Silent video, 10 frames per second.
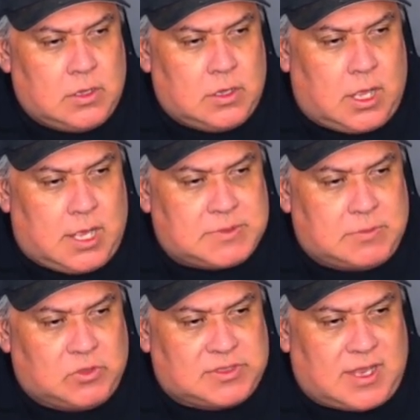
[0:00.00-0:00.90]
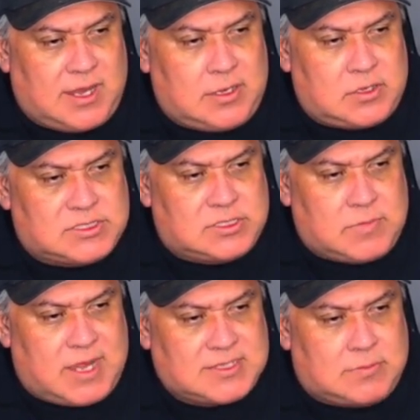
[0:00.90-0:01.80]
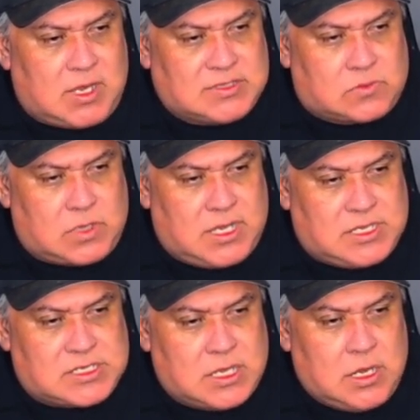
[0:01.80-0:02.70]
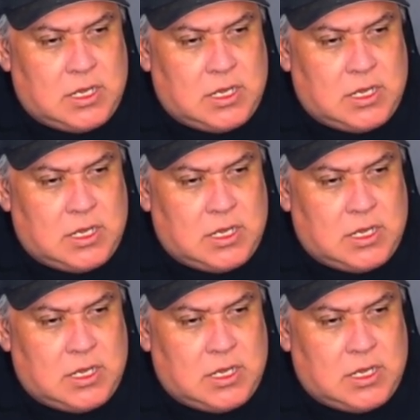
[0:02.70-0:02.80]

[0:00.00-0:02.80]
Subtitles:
optimal tires to maximize range.